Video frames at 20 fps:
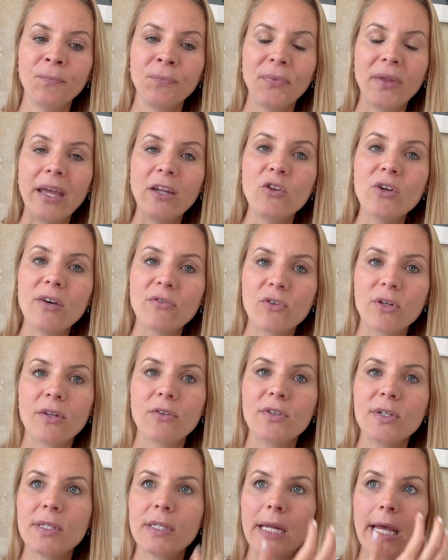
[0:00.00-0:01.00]
And you have to
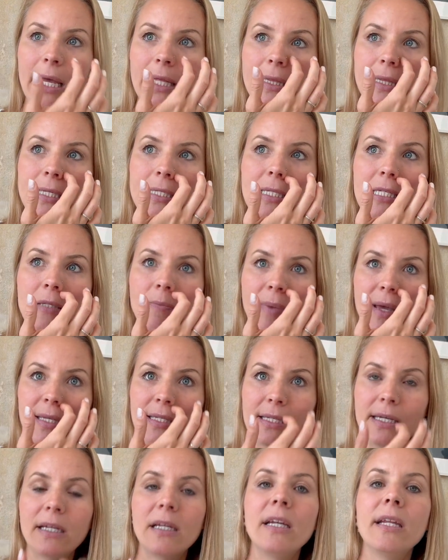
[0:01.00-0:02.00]
understand, this is
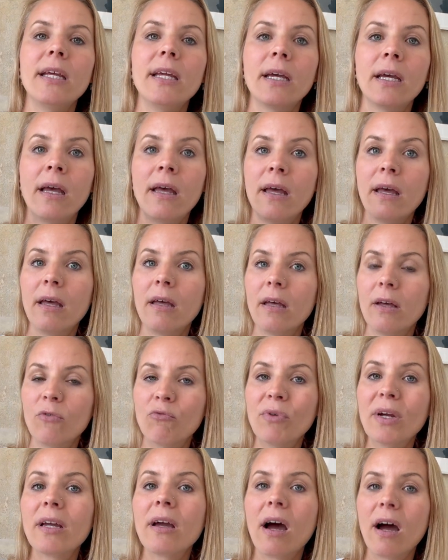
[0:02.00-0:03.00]
basically
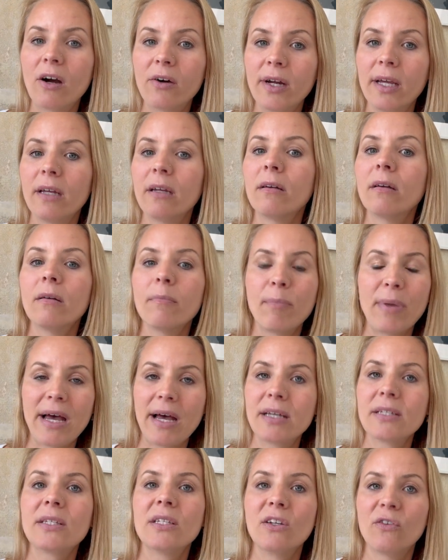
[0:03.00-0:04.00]
recurring
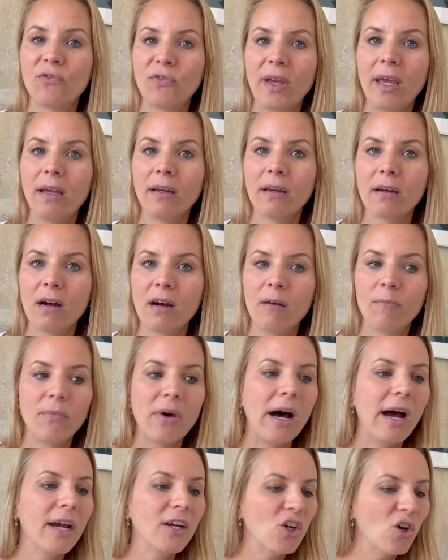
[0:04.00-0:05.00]
passive income.
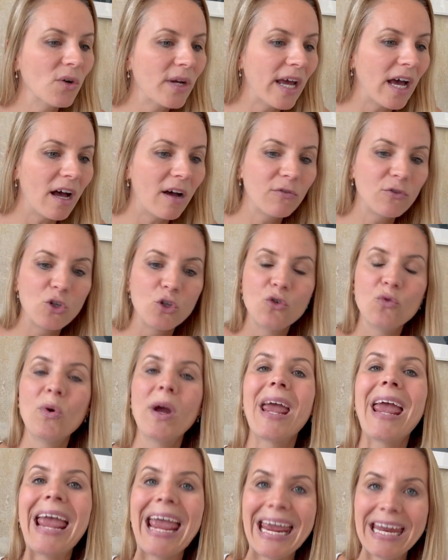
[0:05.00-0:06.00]
I don't have to do
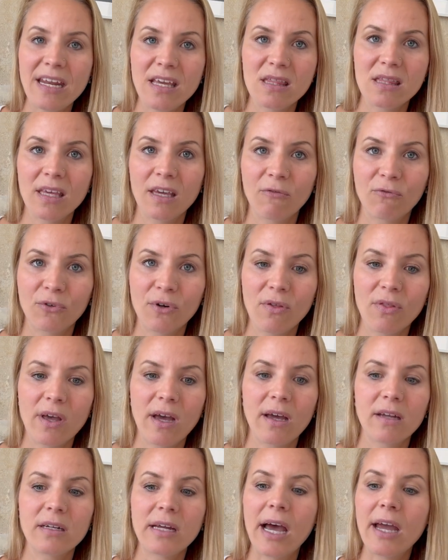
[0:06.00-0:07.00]
anything for
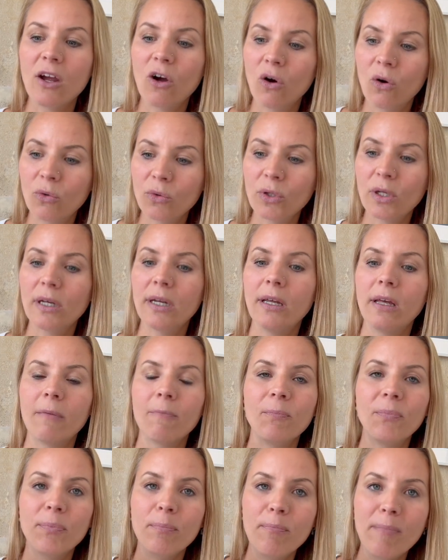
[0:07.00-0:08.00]
that. I
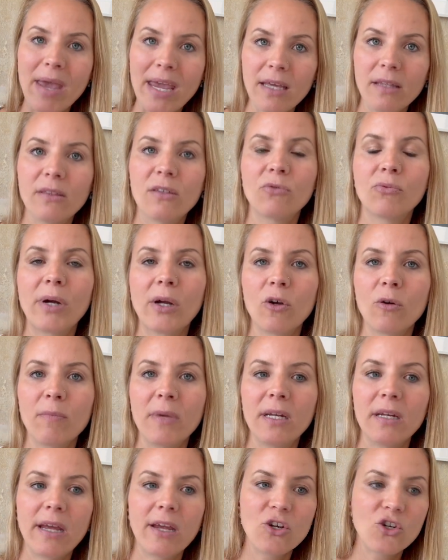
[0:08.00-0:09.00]
only made the
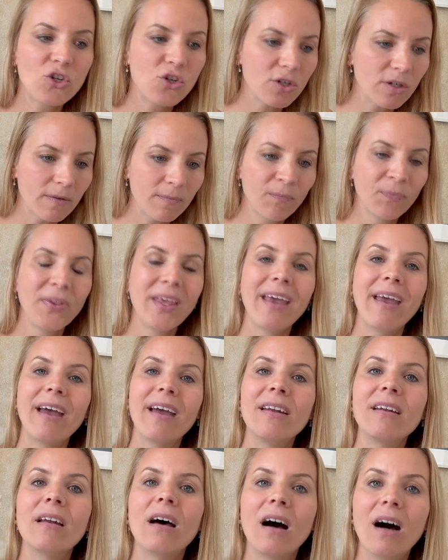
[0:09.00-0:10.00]
recommendation
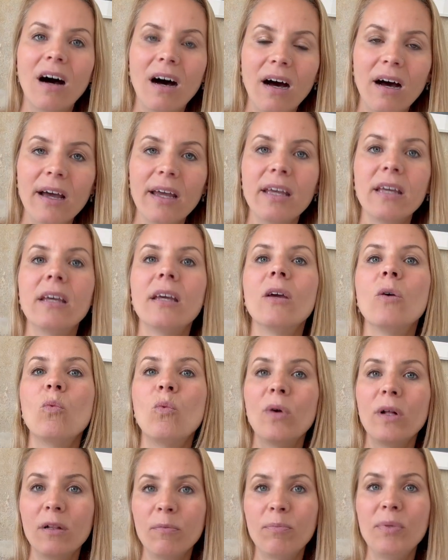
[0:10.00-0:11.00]
and I
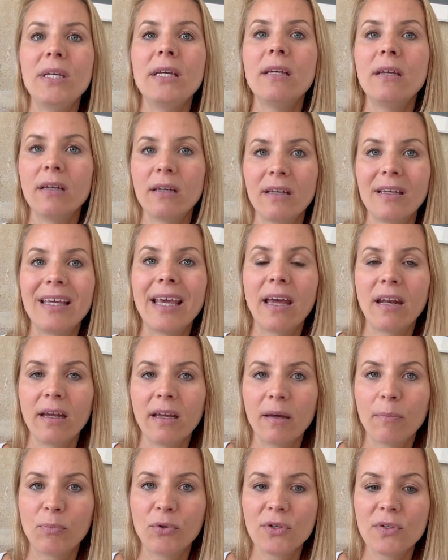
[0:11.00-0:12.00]
will be getting
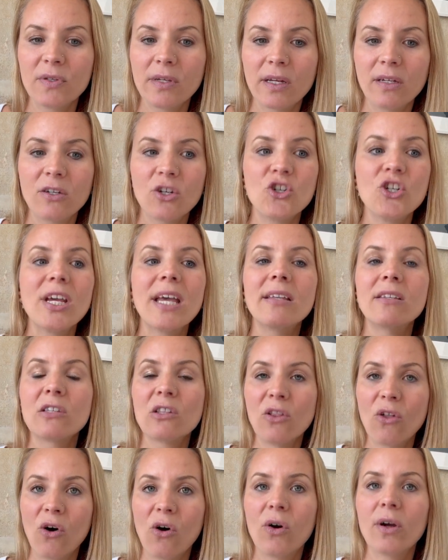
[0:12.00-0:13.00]
a percentage as
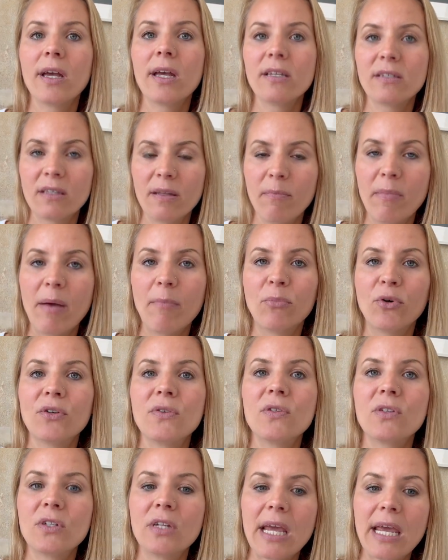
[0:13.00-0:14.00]
long as the member
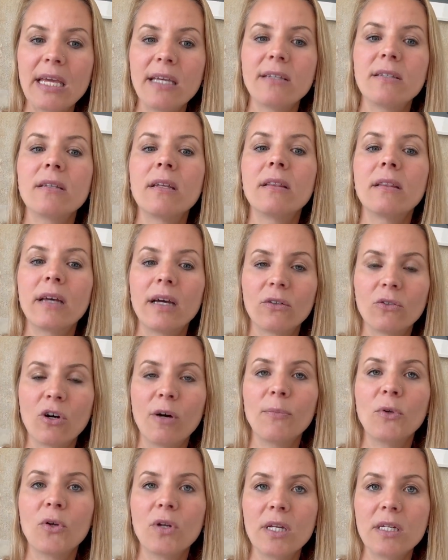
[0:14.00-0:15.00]
stays in that
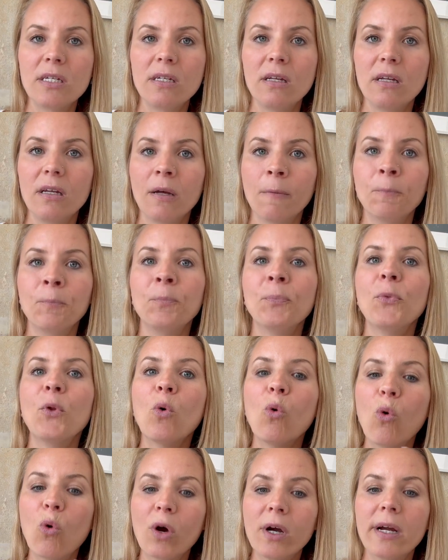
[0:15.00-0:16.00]
community
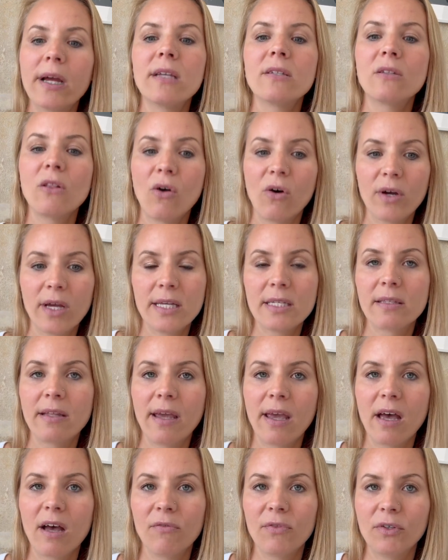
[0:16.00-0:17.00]
or as long as they
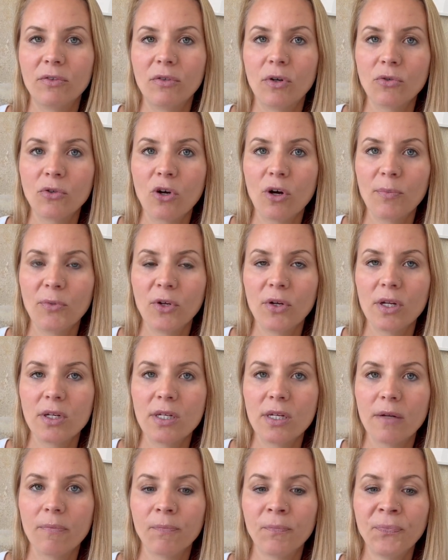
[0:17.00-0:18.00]
have their own
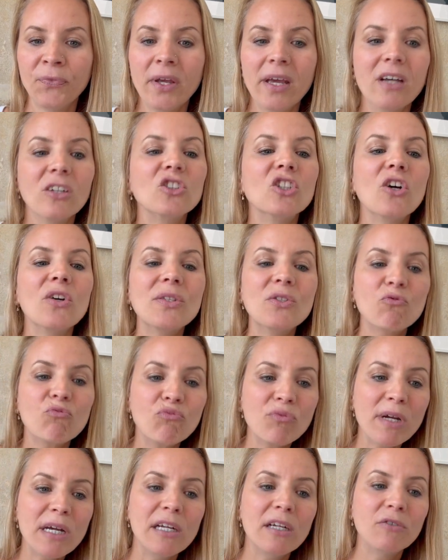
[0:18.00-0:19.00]
community. So it's
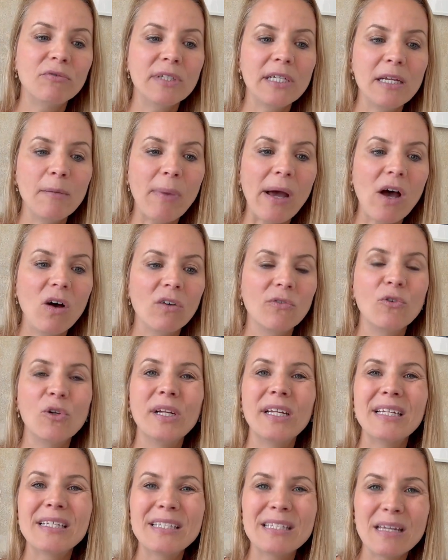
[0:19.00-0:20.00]
really powerful,
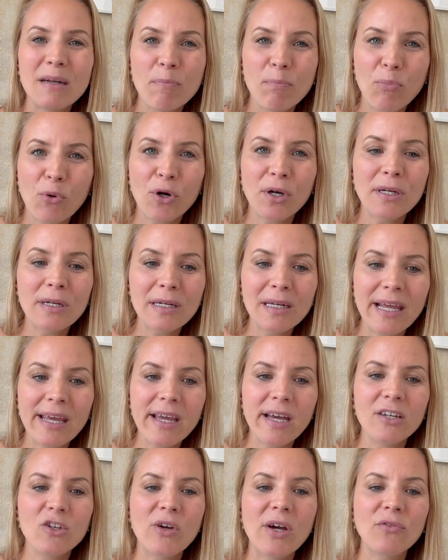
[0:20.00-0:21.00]
and it's an important layer,
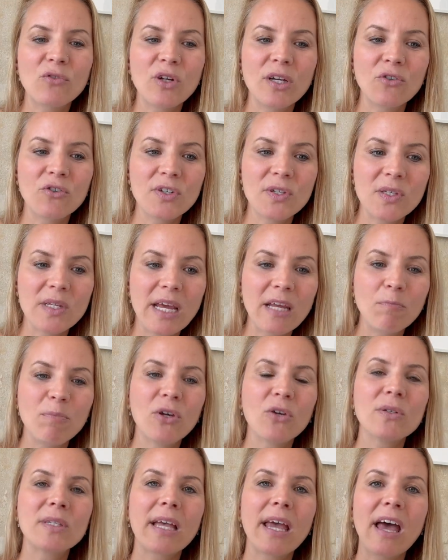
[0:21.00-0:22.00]
and you have to understand,
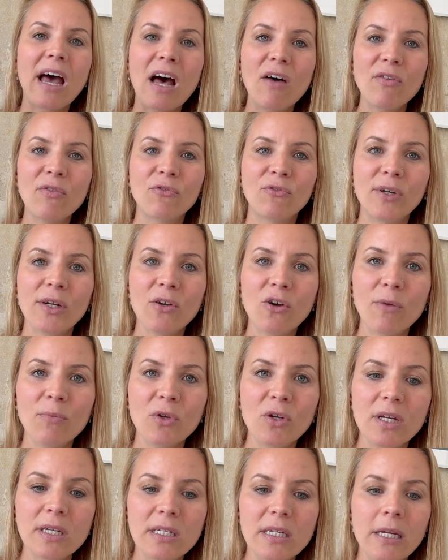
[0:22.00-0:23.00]
because I have a free
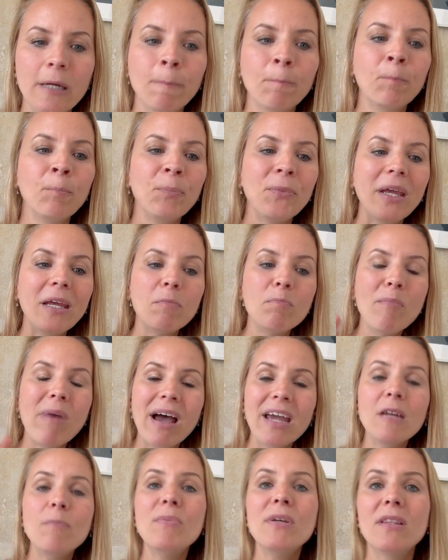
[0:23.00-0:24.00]
community, it
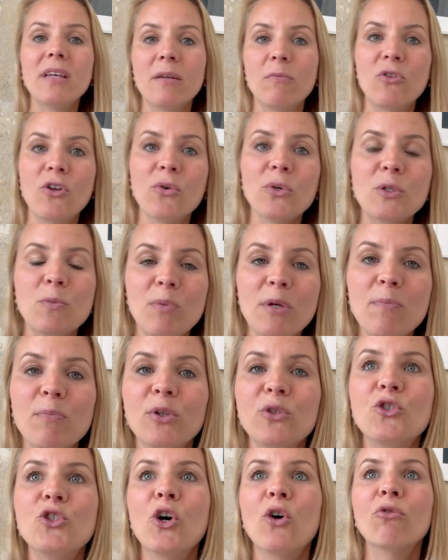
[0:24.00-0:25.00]
might be that those people
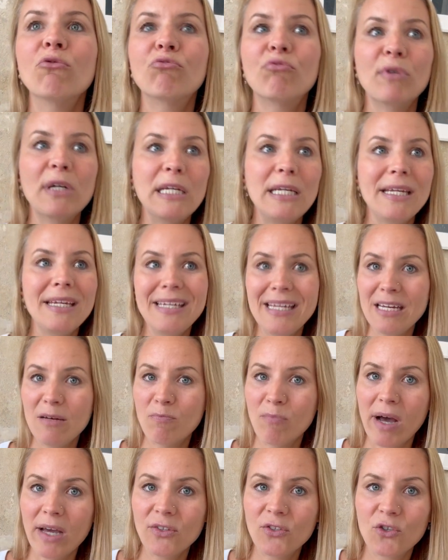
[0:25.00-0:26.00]
don't really need
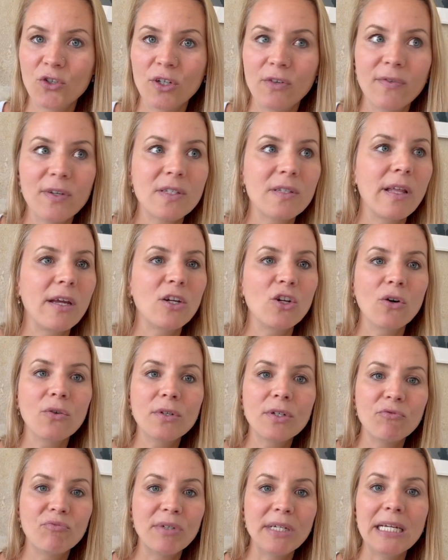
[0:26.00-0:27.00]
my service. They don't
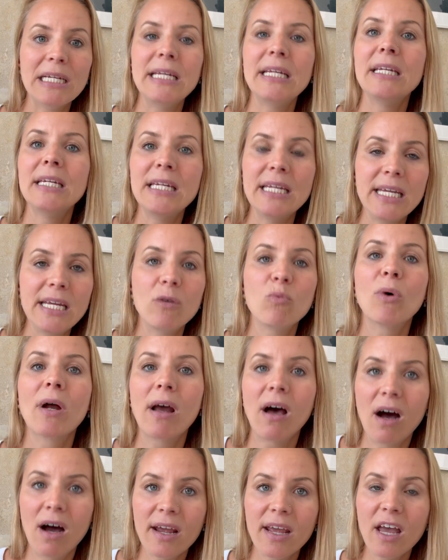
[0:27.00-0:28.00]
really need what
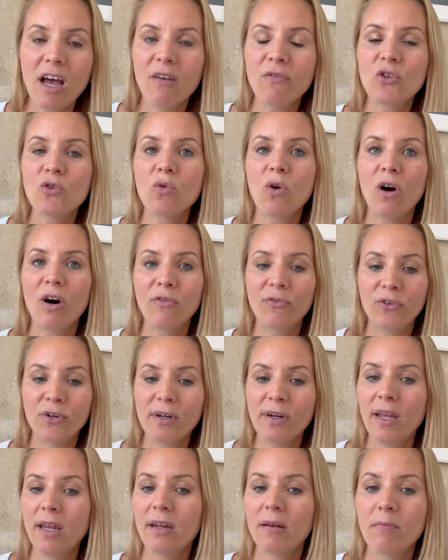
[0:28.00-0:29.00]
I have to offer
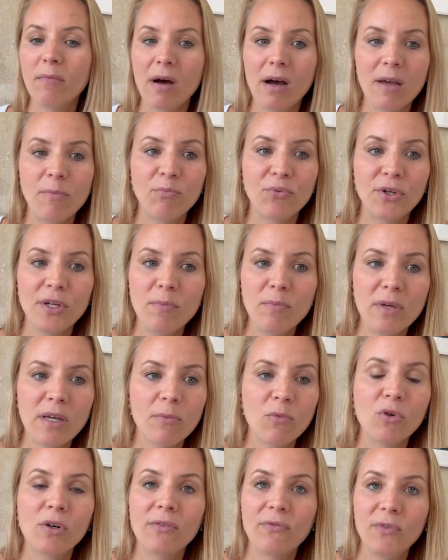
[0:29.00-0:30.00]
in my premium
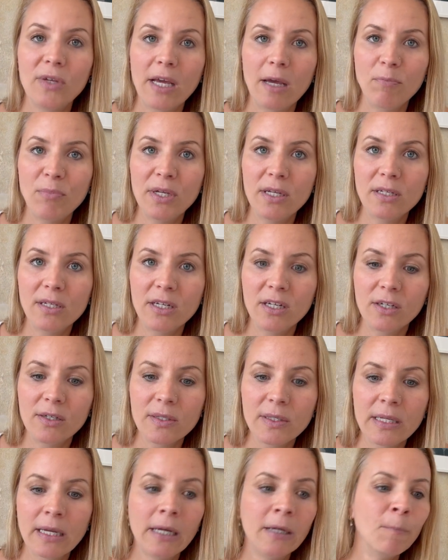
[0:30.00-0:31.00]
or VIP
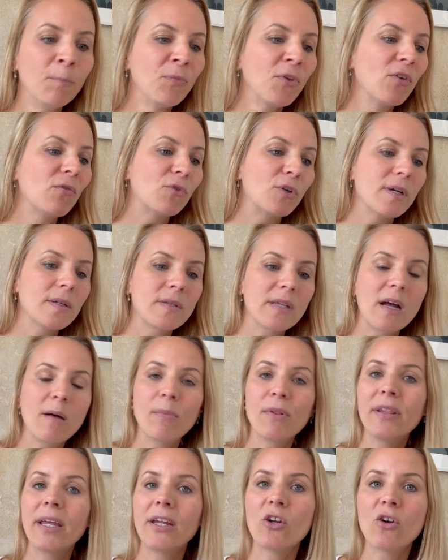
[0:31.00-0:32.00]
tiers. For
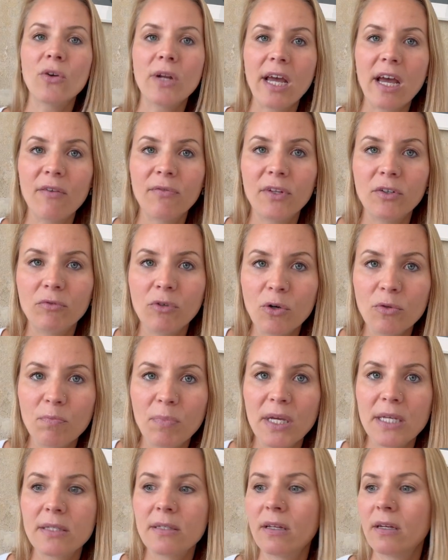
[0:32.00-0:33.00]
example, they don't have their own
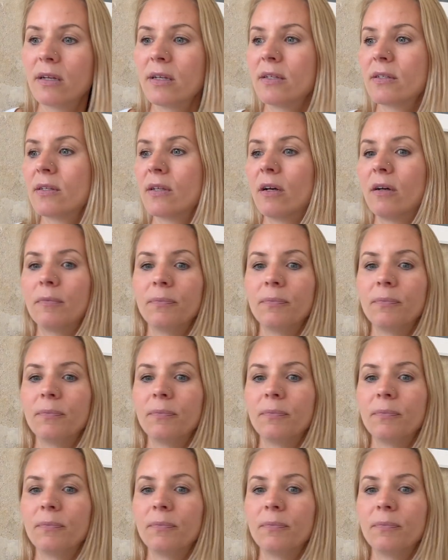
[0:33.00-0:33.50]
business.